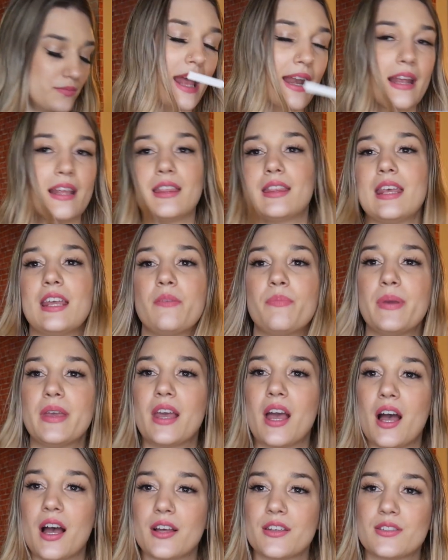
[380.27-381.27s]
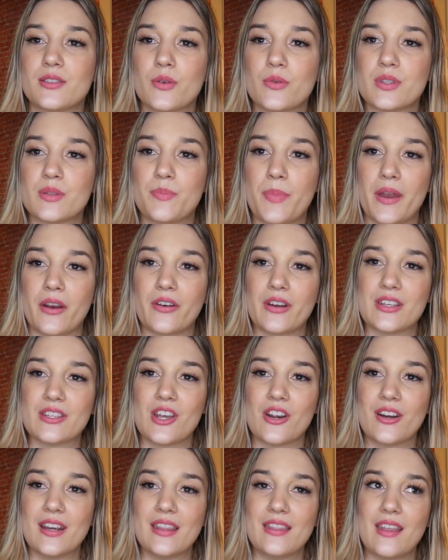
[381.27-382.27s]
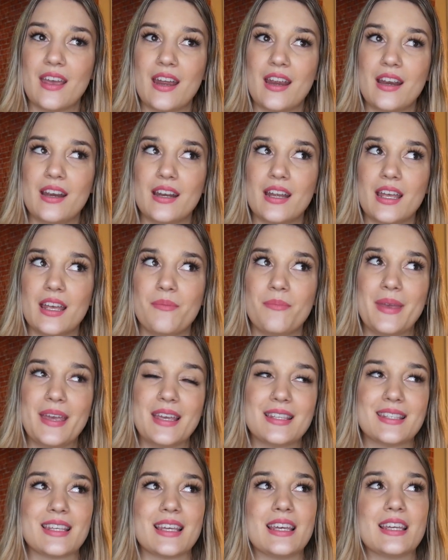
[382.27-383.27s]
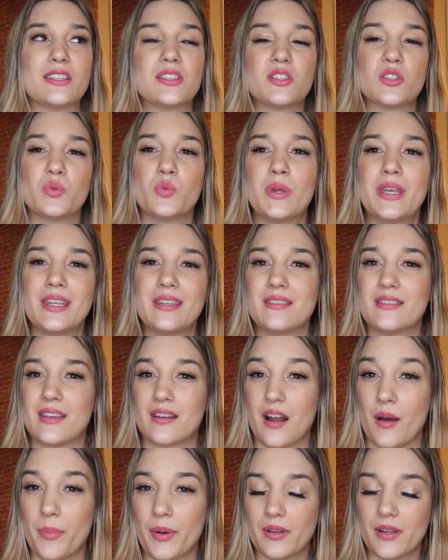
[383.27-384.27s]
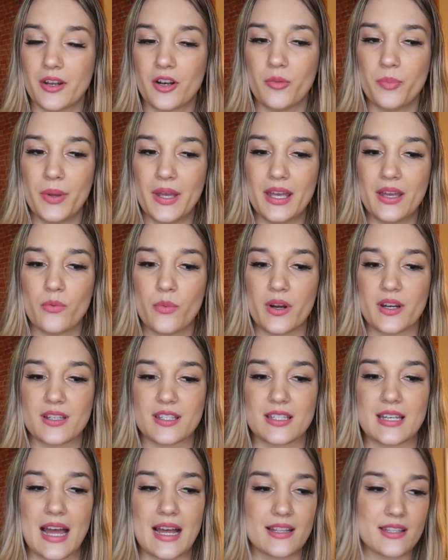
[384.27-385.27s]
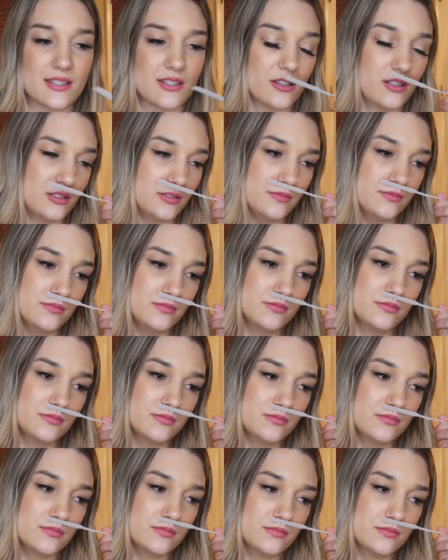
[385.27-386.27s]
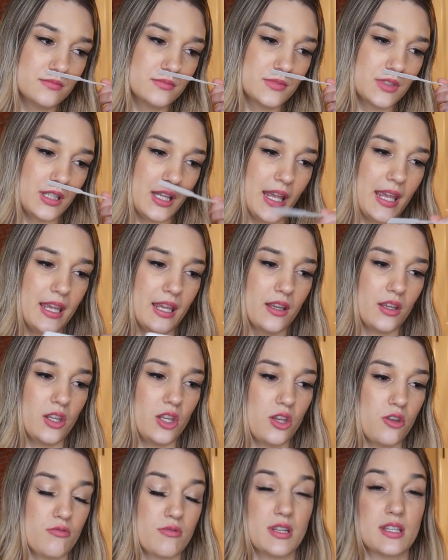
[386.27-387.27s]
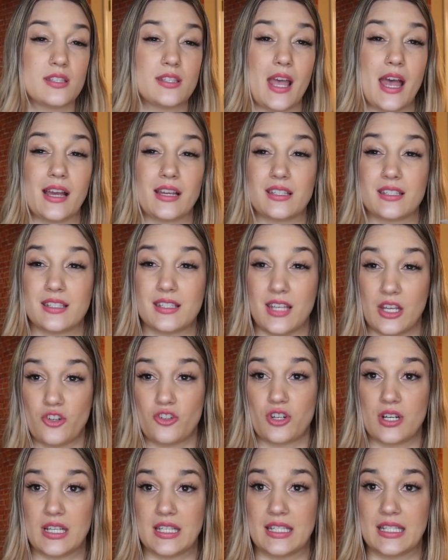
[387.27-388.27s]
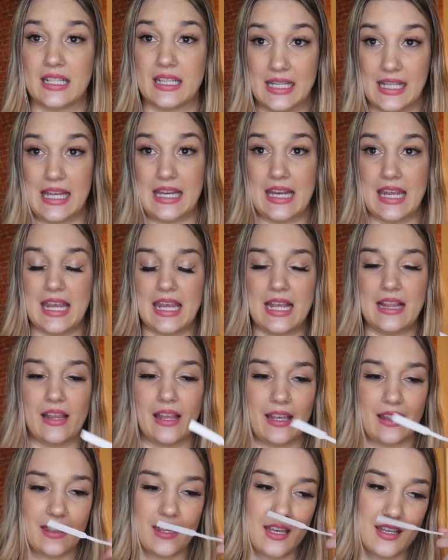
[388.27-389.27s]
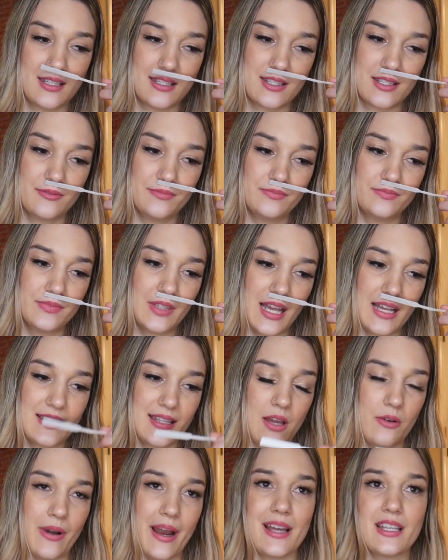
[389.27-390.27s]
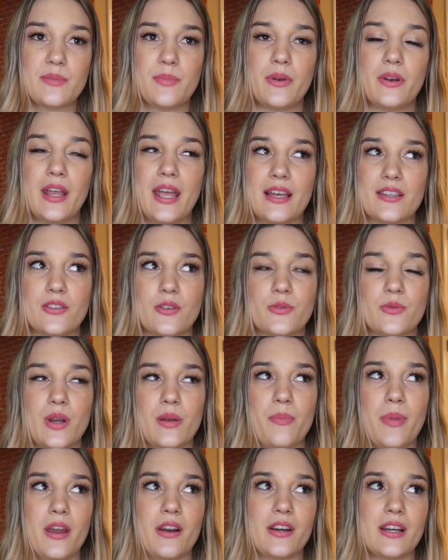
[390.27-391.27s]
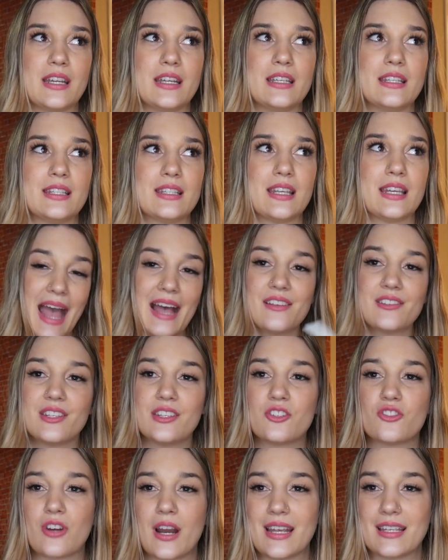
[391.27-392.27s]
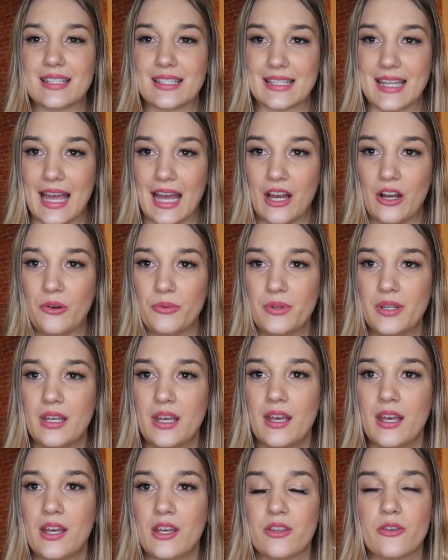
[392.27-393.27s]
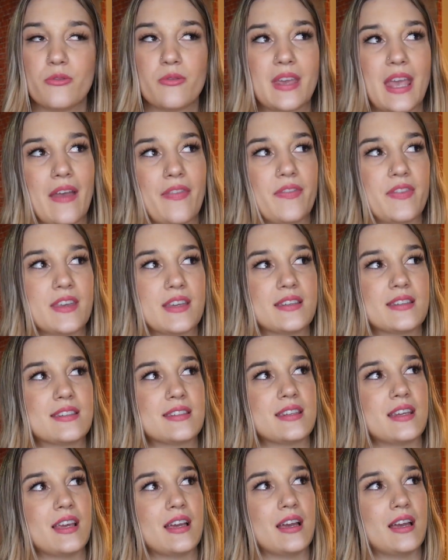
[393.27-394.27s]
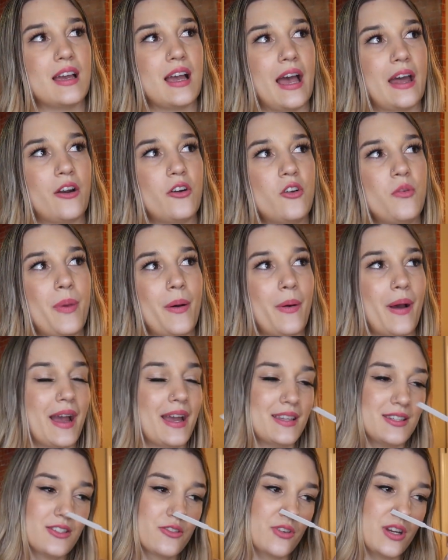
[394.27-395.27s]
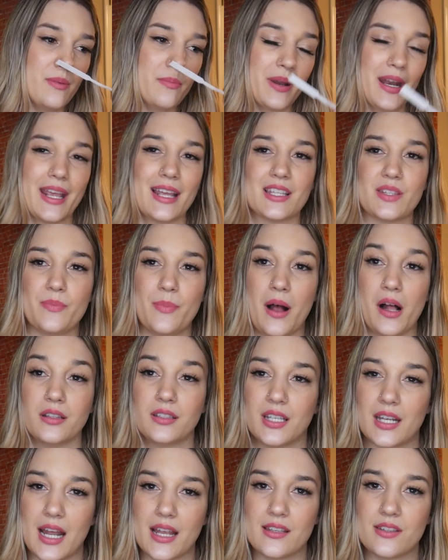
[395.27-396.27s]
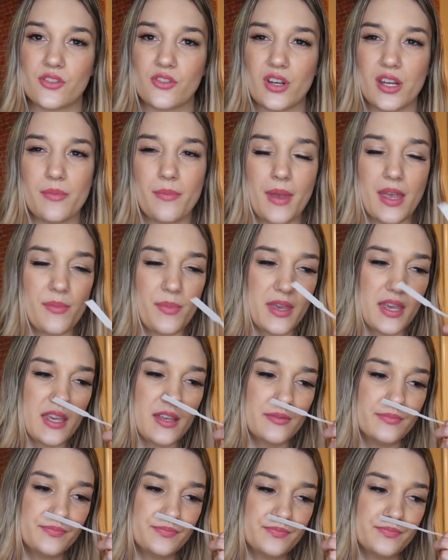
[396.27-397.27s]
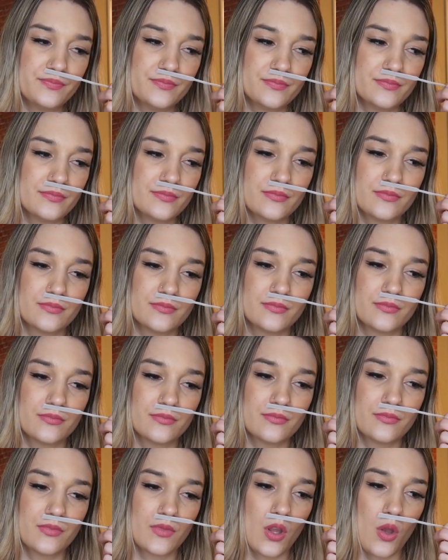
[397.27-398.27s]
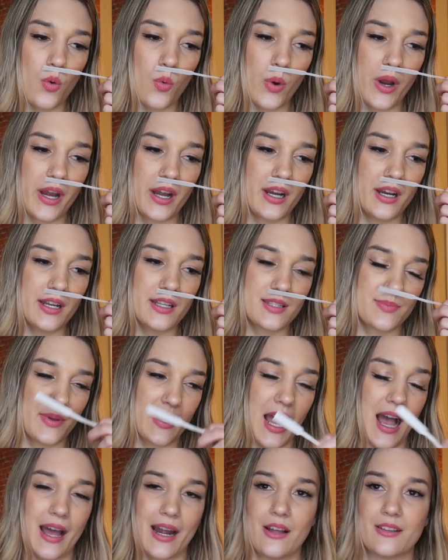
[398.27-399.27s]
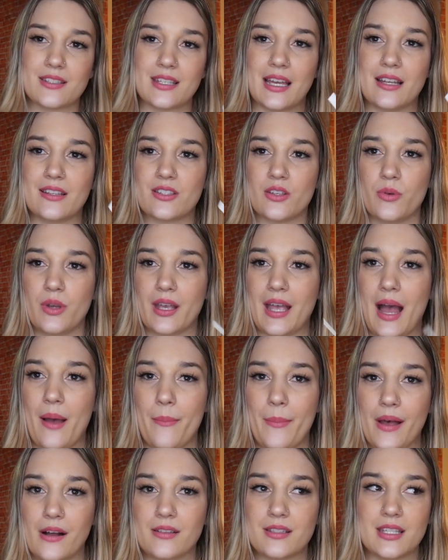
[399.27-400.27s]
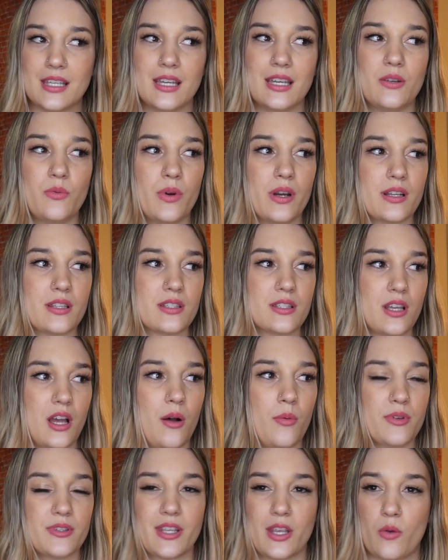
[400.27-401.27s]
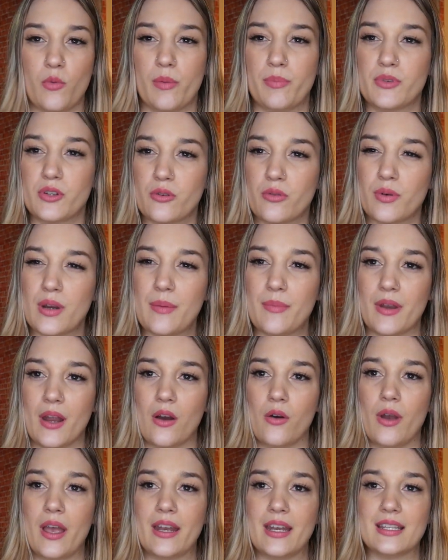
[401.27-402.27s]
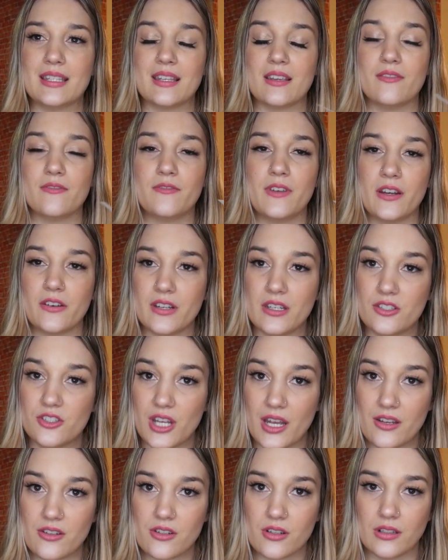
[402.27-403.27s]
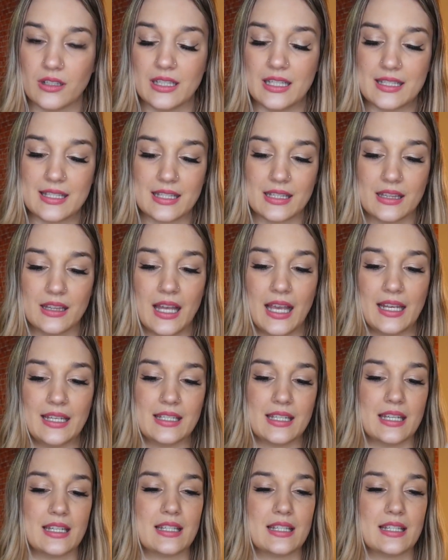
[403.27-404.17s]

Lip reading: And I think because those berries are in there, it sweetens it up a little bit, where it's not so like unisex citrus cleaning. Like this has that raspberry, has those red berries. As it dries down, you get this, I don't know about ice cream, but I guess melted ice cream maybe, where it's been hot outside so it got melted, where it's almost like a whipped cream note. And it's very gentle, it's light.